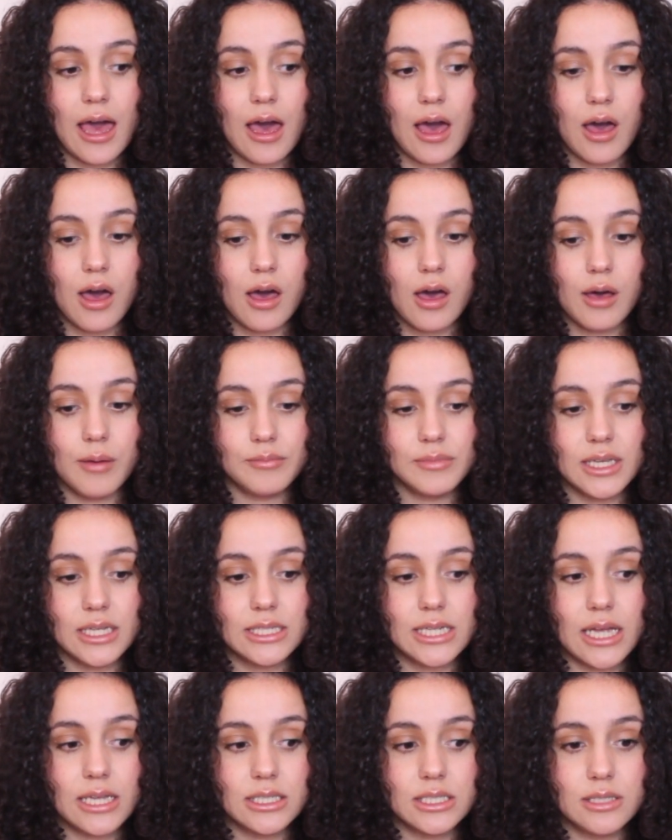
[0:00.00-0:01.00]
They
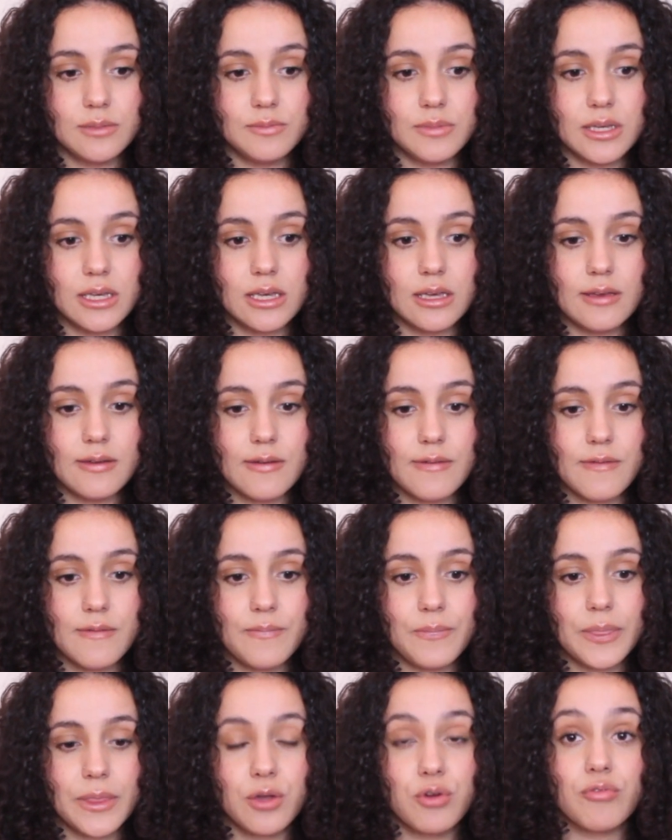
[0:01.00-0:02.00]
tend to be
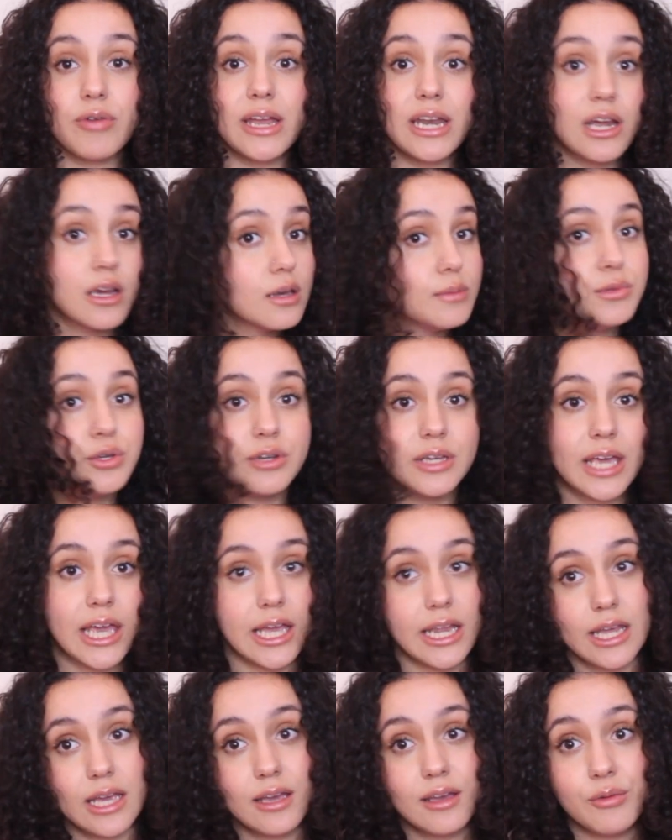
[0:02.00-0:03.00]
great at
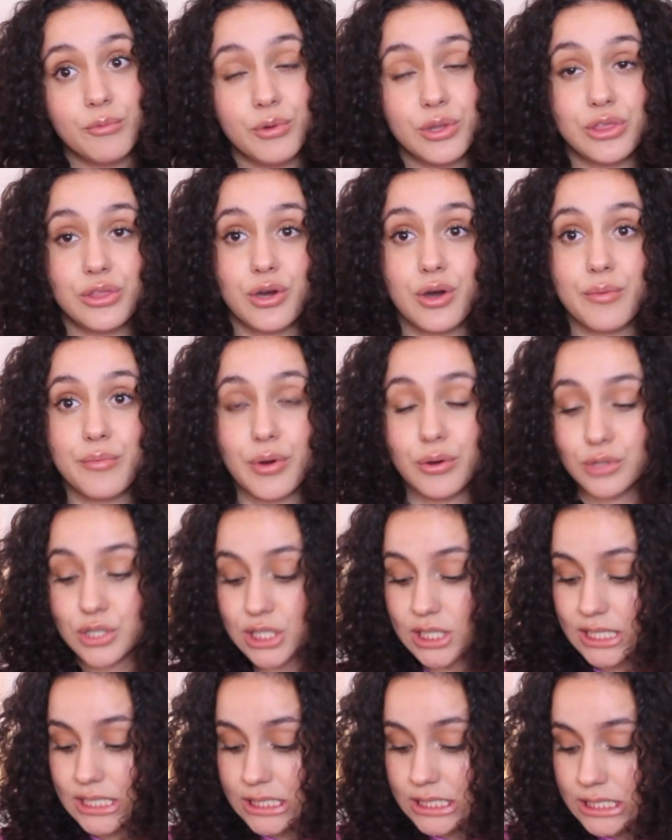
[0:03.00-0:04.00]
communicating with their
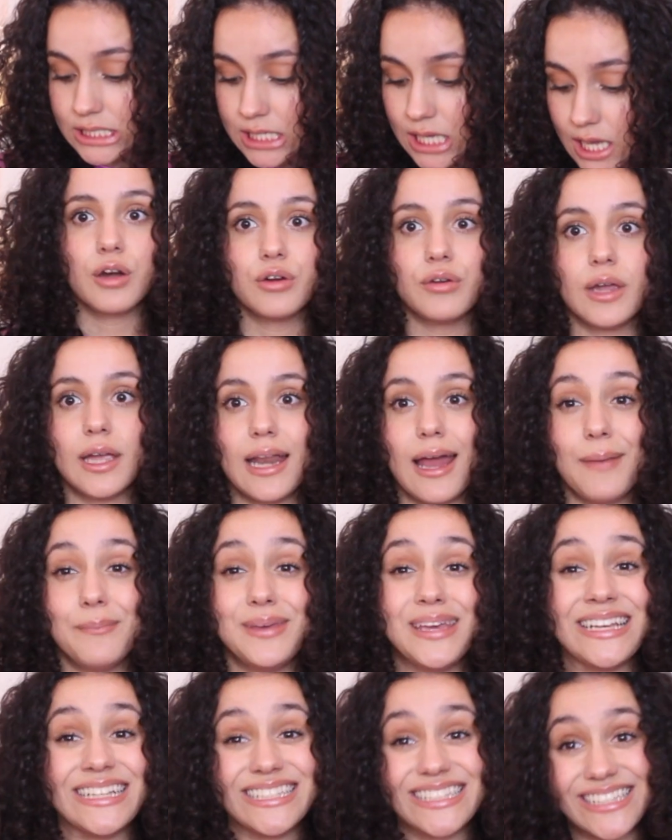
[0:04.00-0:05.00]
emotions, are great at
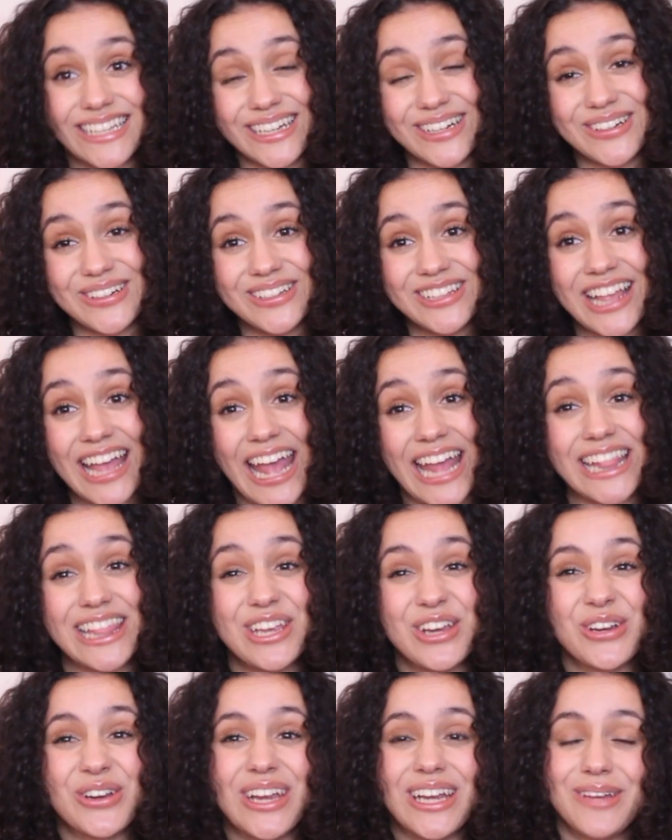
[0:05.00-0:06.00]
being single, and
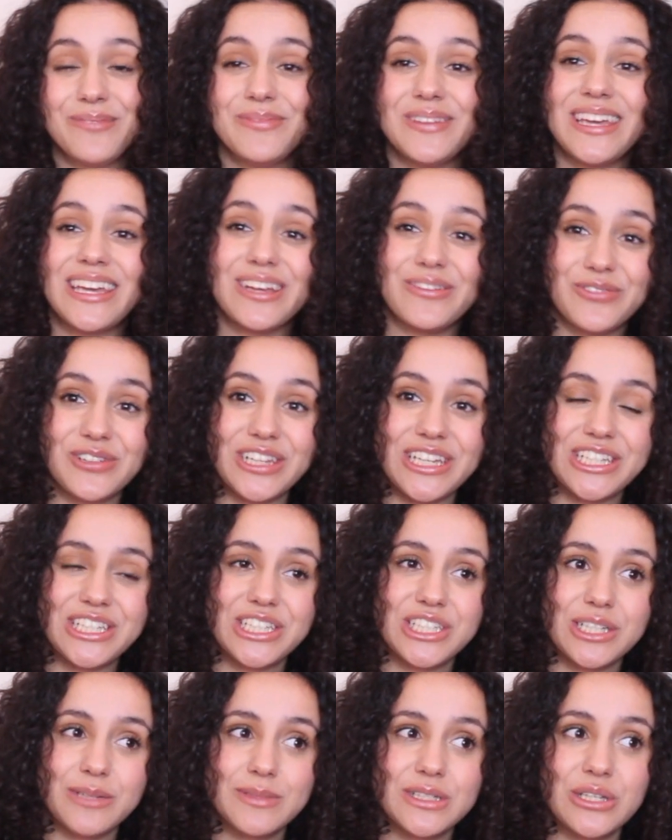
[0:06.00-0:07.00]
they're great at being in
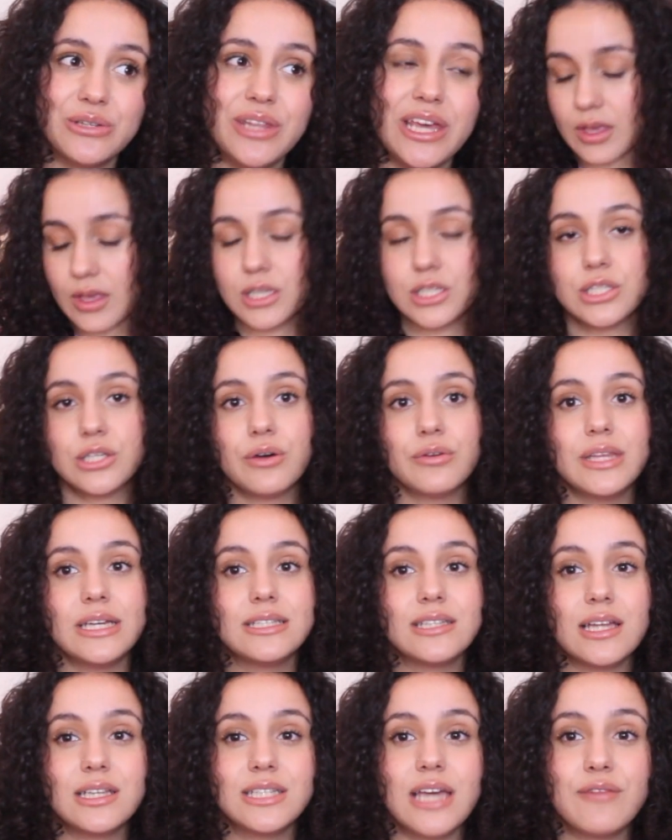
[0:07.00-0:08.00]
relationships. So
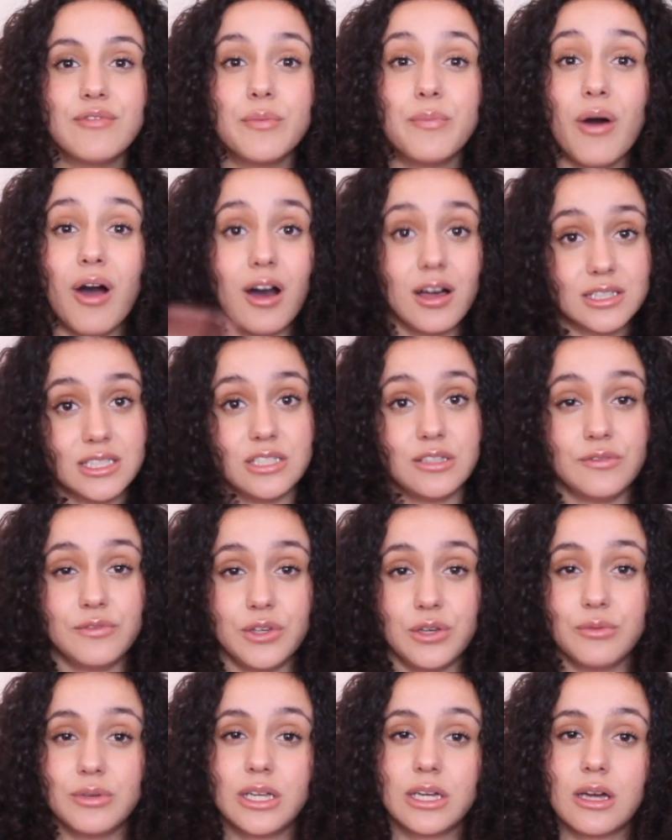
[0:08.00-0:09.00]
they tend to have a positive
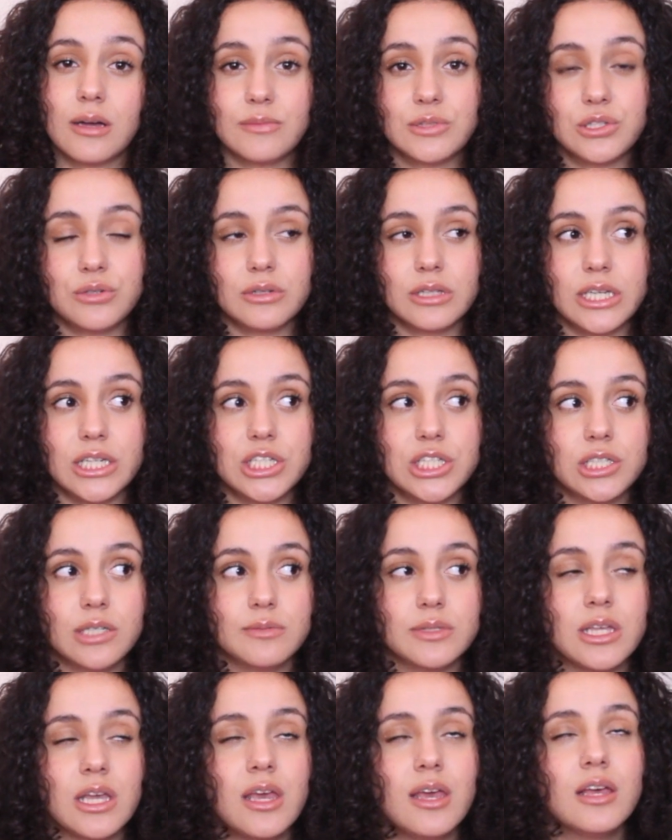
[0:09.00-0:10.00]
view when it comes to
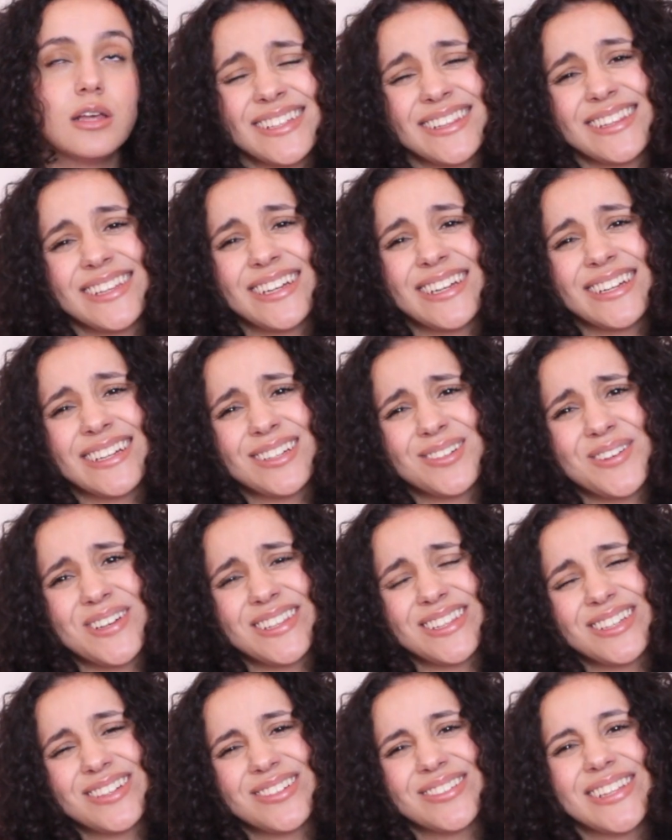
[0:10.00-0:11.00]
relationships. Good thing
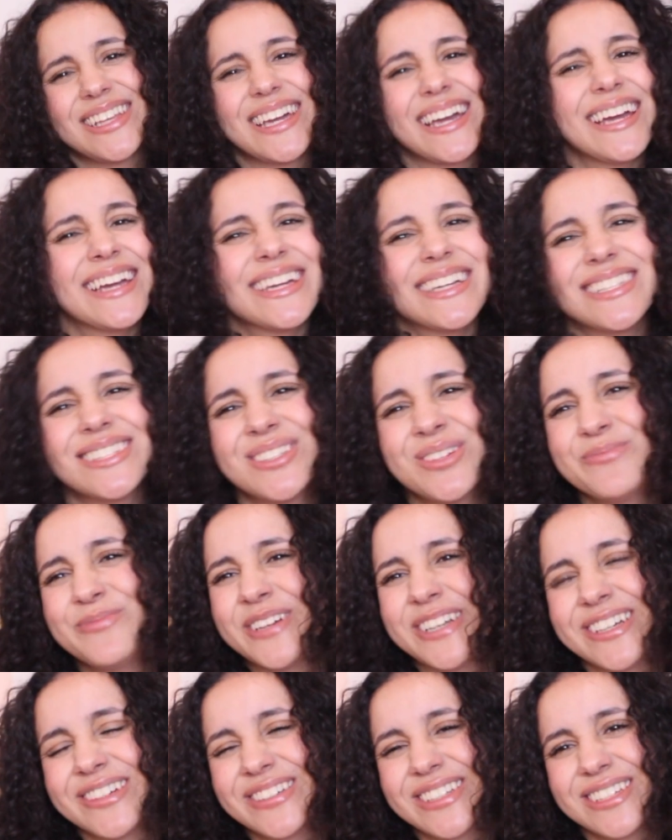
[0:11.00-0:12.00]
about them, like, I get so
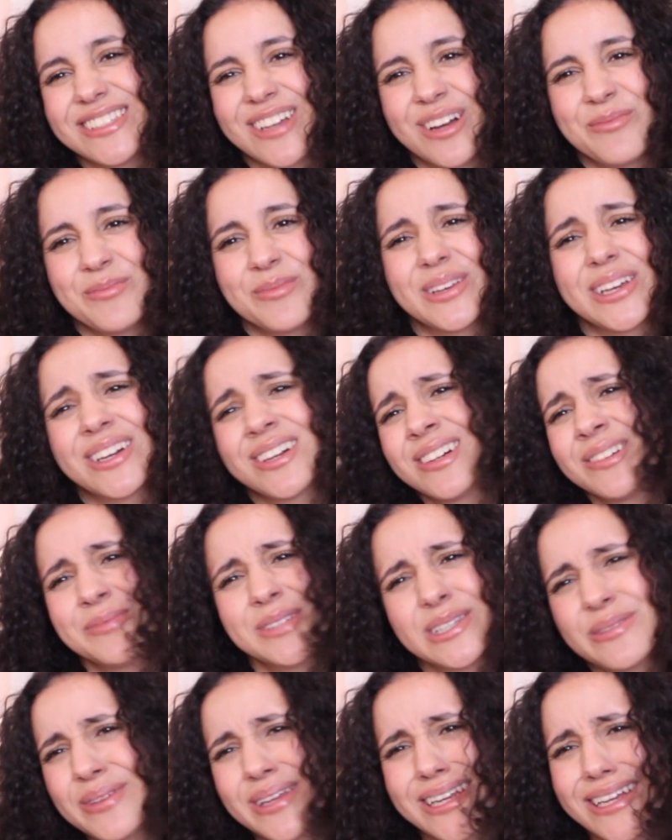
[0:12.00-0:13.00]
bitter when I tell them, like, oh, it
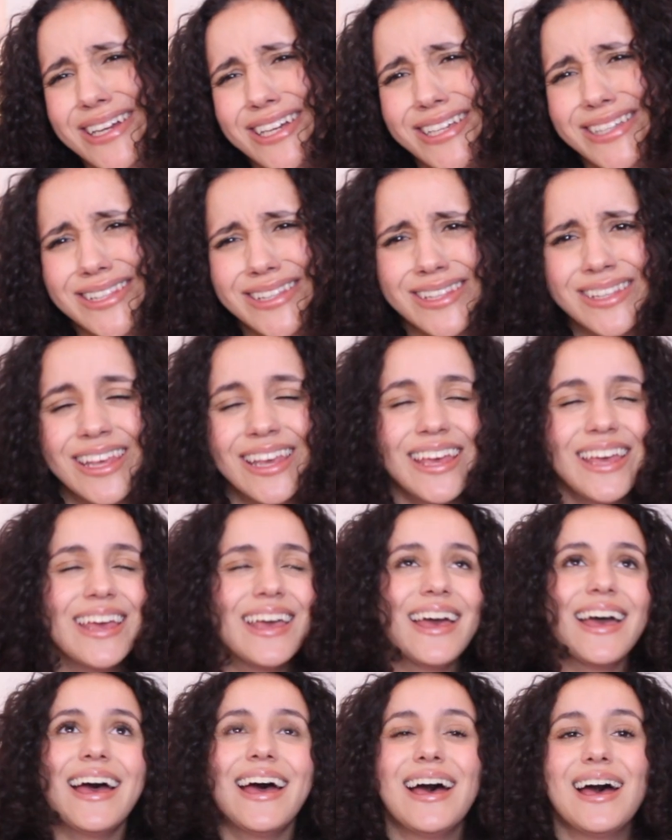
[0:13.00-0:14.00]
must be nice,
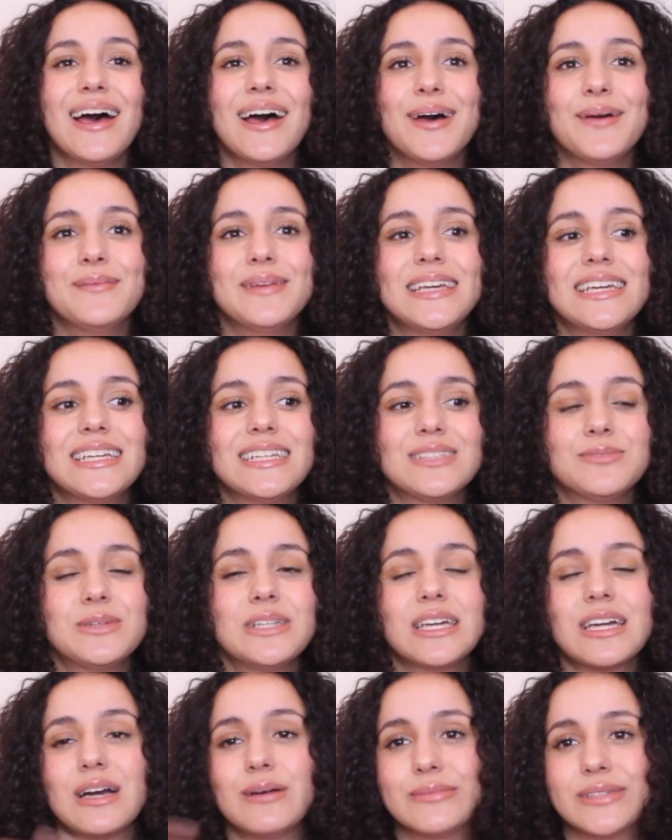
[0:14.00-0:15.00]
is
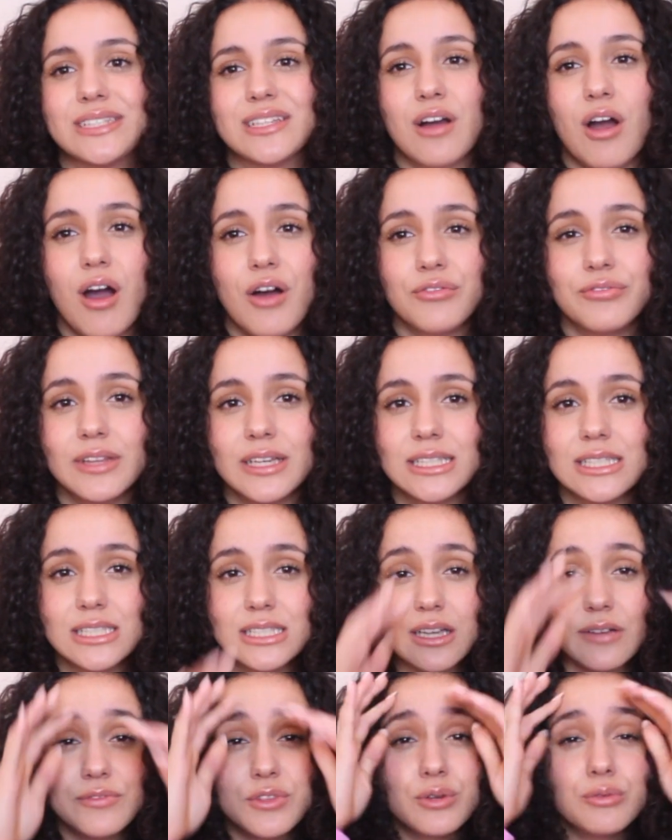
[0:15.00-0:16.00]
when it comes to conflict and
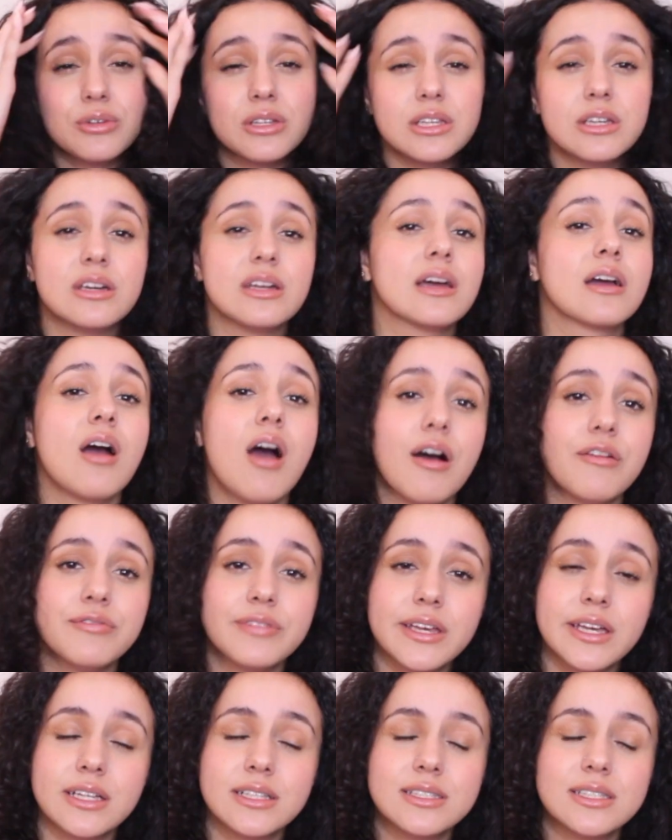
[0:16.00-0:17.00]
stuff, they're really good at
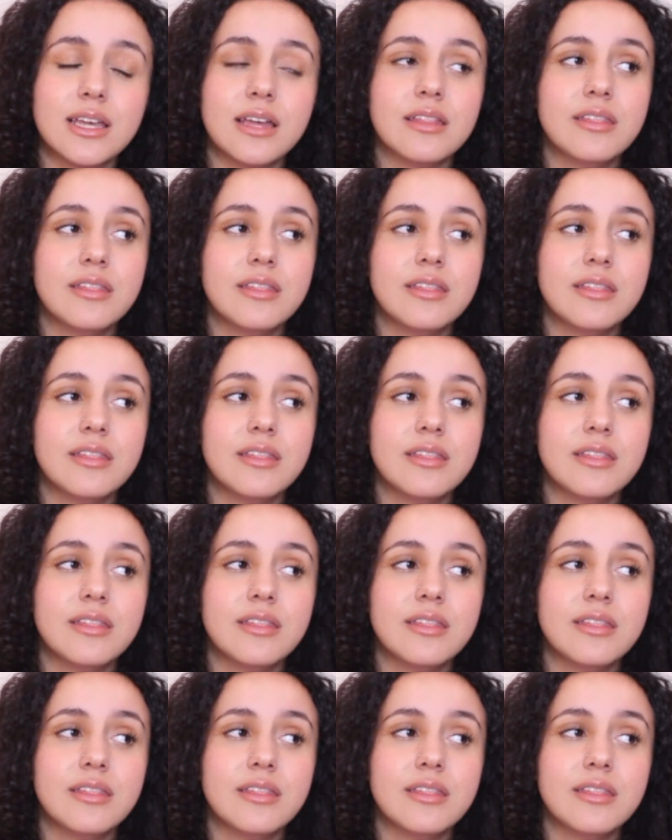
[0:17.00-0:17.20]
conflict.